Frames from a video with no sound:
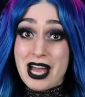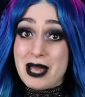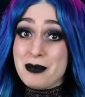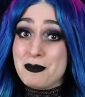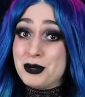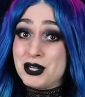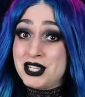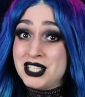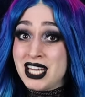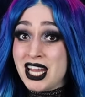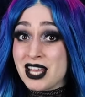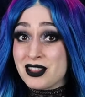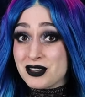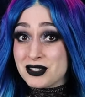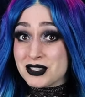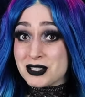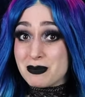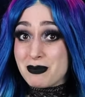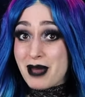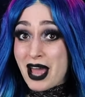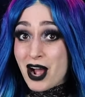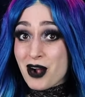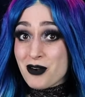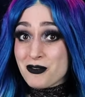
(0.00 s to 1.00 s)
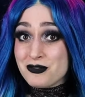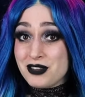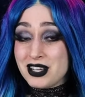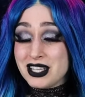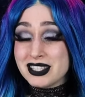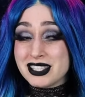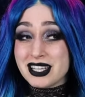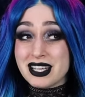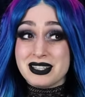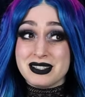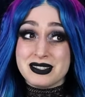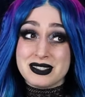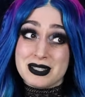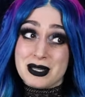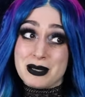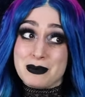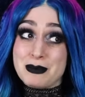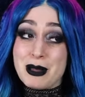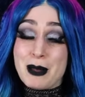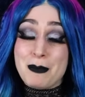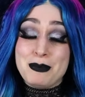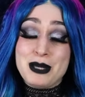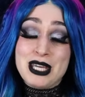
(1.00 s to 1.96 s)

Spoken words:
I put together some outfits and some